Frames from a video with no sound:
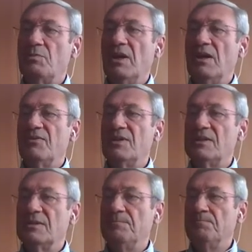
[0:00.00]

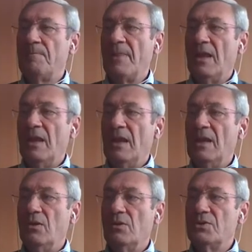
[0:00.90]
pelvis.
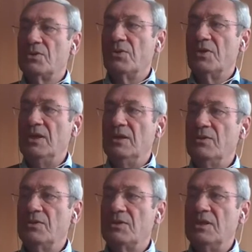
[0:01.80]
And also here,
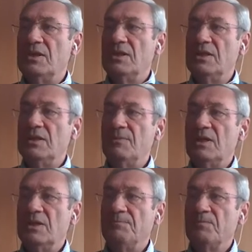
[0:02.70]
you see here
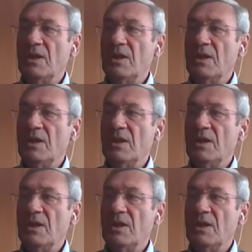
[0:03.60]
the